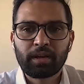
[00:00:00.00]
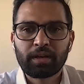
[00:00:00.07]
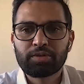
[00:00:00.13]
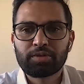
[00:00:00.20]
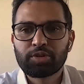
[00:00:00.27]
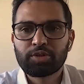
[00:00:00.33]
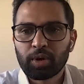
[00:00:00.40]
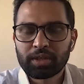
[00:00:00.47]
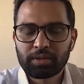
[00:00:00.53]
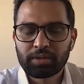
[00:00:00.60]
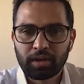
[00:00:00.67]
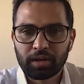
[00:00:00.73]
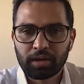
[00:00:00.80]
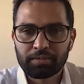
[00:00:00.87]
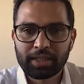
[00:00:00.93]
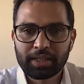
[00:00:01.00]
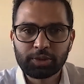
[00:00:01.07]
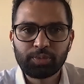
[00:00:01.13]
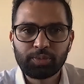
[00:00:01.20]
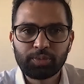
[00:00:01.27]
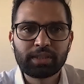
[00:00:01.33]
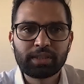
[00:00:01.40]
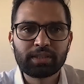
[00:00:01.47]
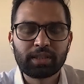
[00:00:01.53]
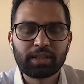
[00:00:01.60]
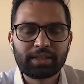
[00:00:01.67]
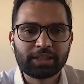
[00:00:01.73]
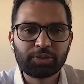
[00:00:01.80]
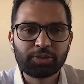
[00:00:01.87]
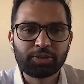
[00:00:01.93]
So what
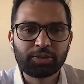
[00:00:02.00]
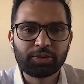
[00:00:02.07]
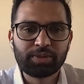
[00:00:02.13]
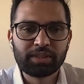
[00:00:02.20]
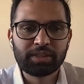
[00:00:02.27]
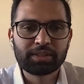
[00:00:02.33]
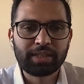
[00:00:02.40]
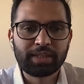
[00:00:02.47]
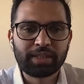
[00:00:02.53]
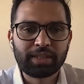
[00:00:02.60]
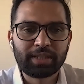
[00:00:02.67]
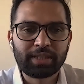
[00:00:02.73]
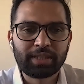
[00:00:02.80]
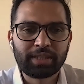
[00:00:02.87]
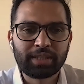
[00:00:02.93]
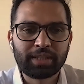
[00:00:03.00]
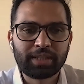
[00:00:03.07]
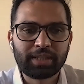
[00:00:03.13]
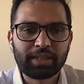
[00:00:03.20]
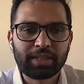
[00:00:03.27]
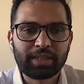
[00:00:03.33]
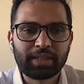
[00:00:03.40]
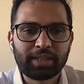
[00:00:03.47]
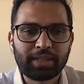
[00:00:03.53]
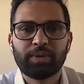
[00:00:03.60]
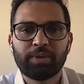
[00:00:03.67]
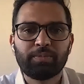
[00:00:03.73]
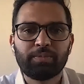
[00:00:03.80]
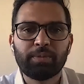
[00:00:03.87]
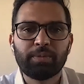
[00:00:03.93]
Tejasvi decided to do was, he said,
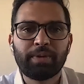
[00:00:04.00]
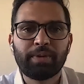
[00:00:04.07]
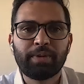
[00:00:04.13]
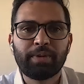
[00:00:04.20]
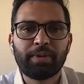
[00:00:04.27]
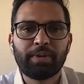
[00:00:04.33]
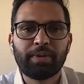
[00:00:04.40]
we'll bring